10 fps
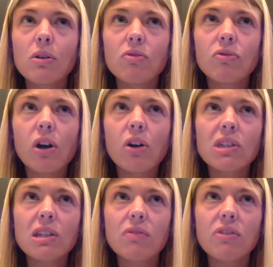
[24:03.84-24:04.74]
vault
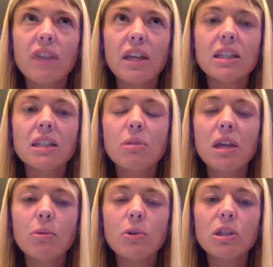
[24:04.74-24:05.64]
of things to be
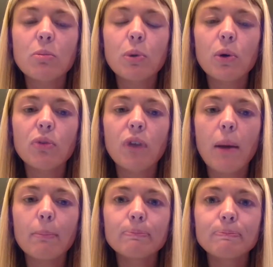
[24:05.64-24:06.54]
able to pull from.